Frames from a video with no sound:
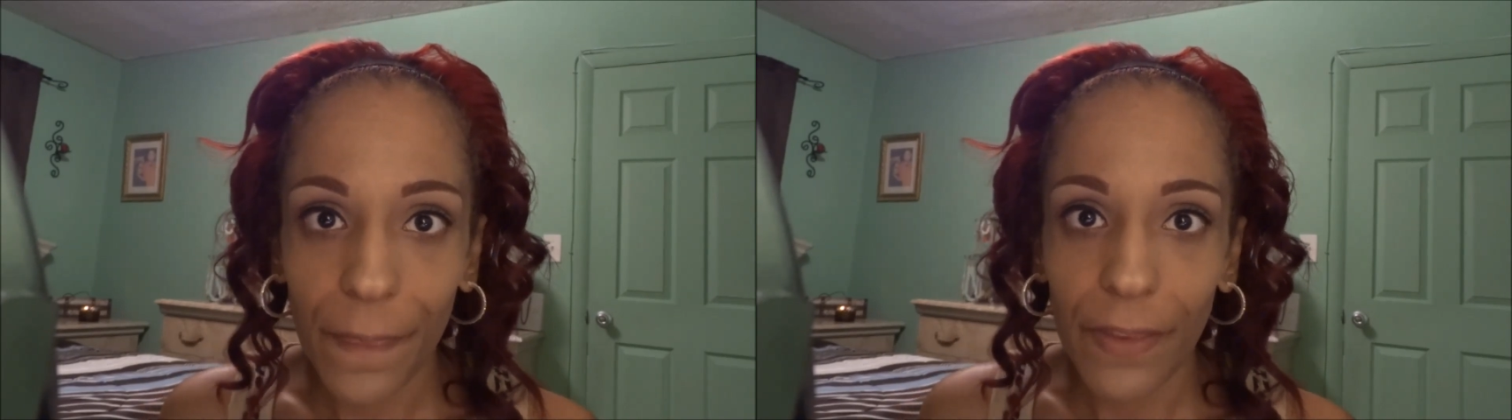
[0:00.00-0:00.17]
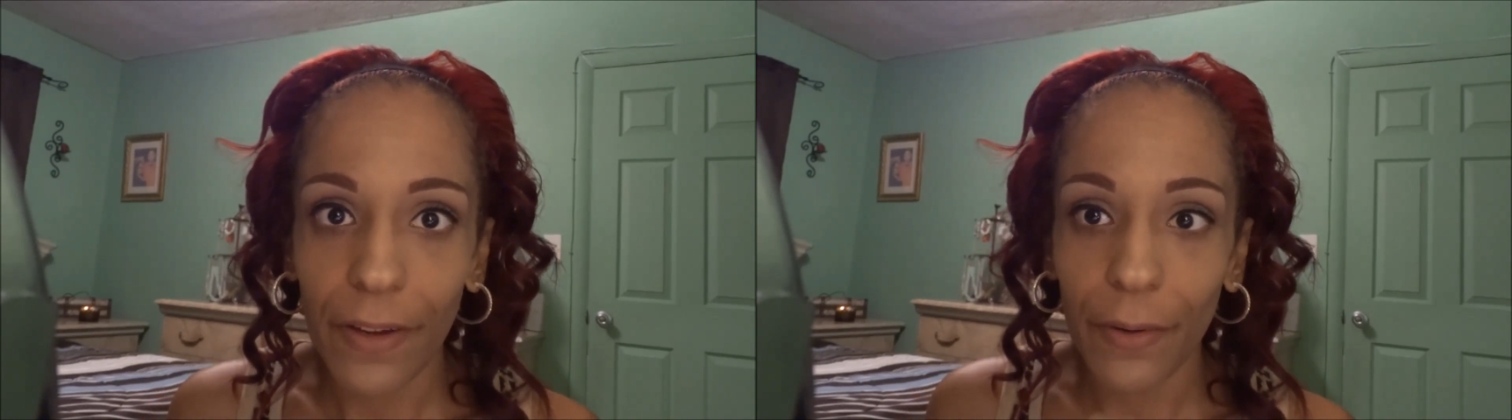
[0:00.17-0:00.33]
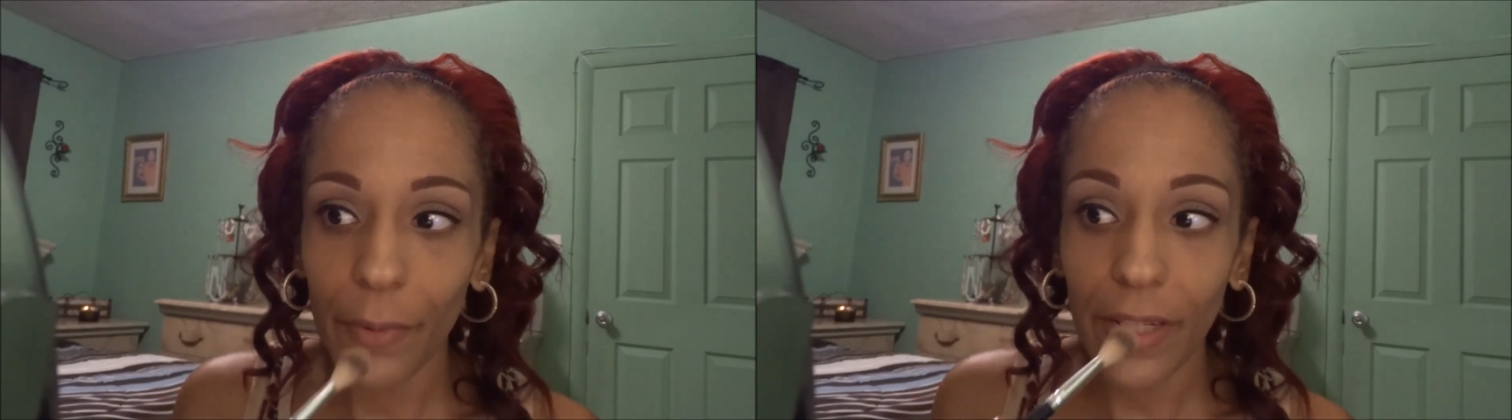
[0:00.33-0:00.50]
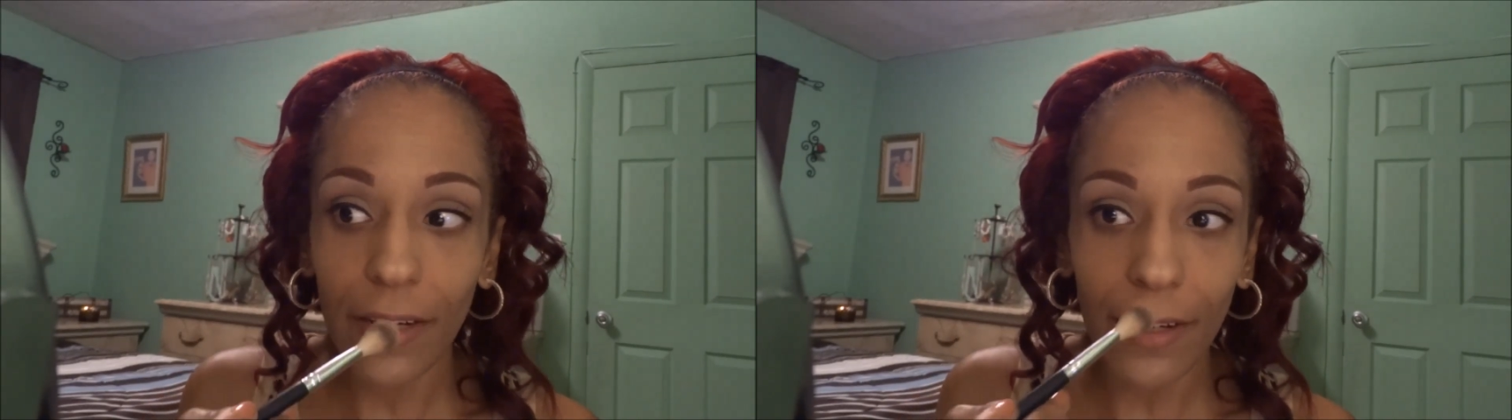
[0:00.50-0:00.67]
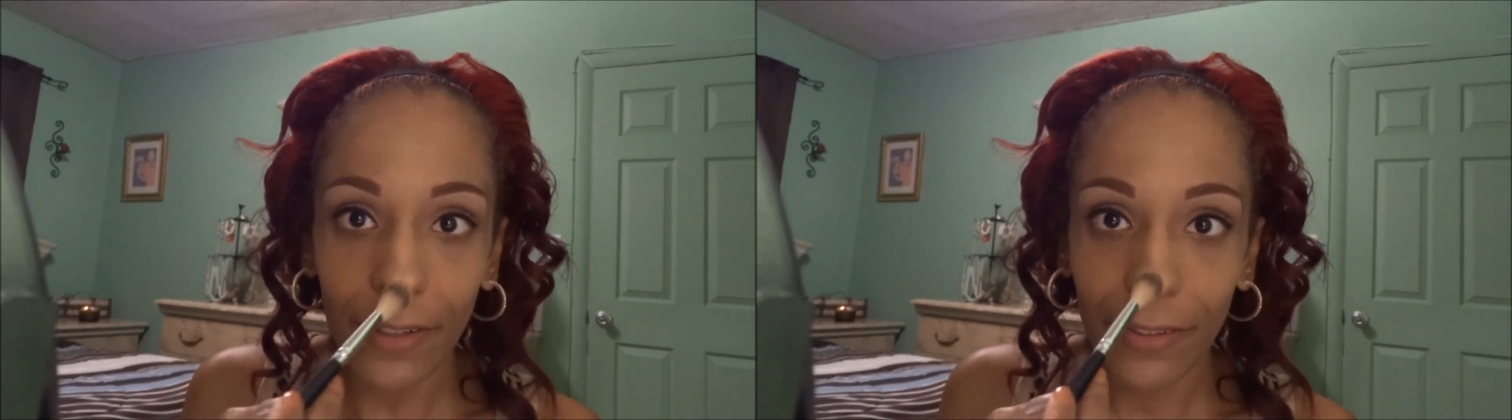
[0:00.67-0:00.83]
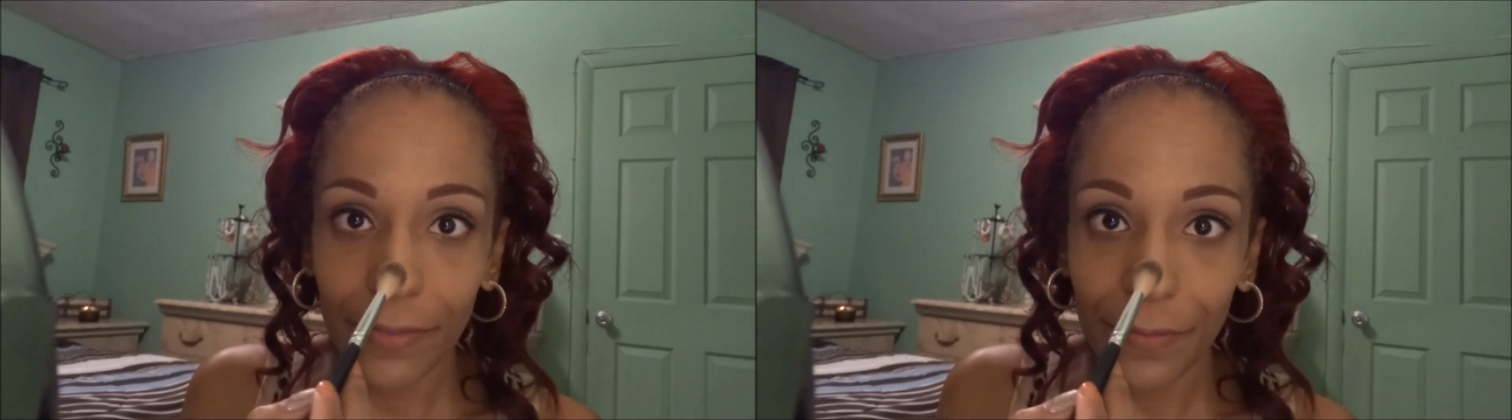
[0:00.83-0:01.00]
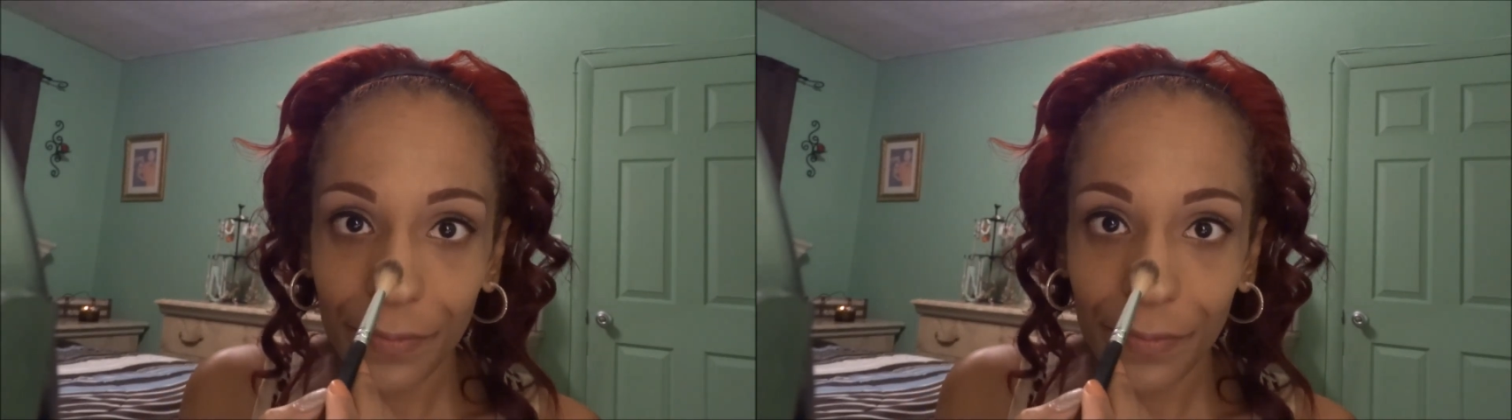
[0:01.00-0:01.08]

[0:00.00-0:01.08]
there we go.